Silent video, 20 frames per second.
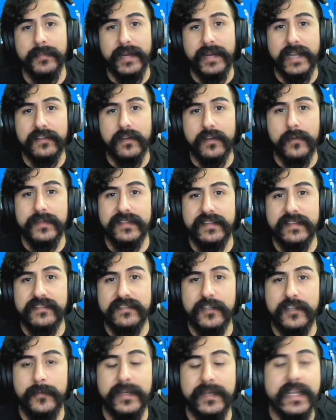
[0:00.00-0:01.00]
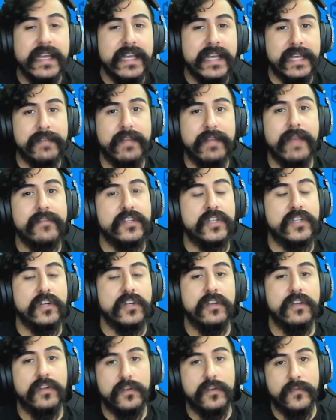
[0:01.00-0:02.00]
But as always, ladies and gentlemen, if you haven't
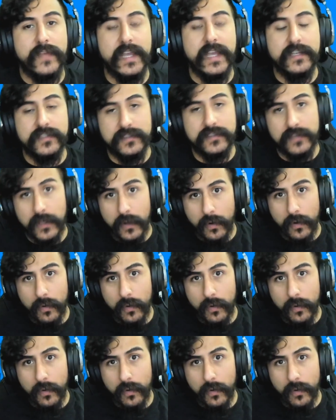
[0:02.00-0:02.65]
turned on notifications